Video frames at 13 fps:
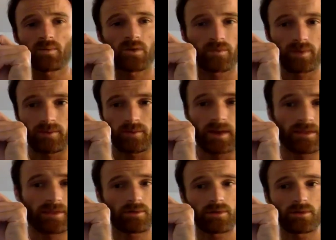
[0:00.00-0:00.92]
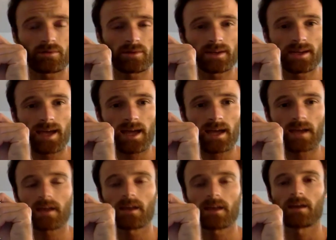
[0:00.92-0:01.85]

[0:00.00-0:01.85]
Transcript: what we went through today